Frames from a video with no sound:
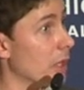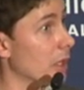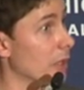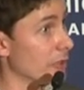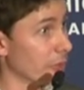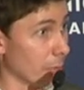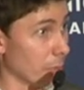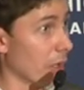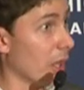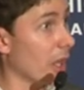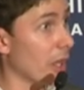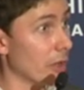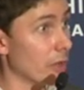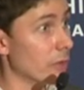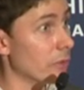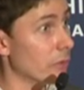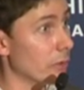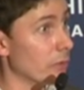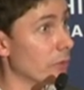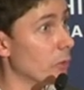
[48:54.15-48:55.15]
supplier
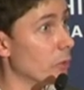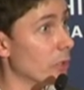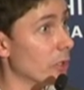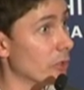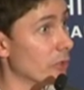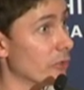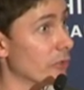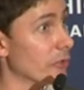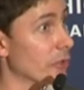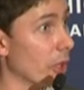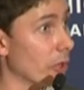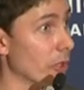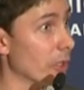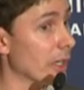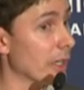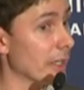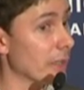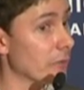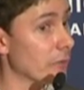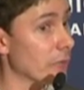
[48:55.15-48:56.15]
of the world's coca
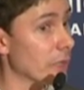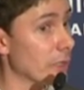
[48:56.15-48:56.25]
leaf.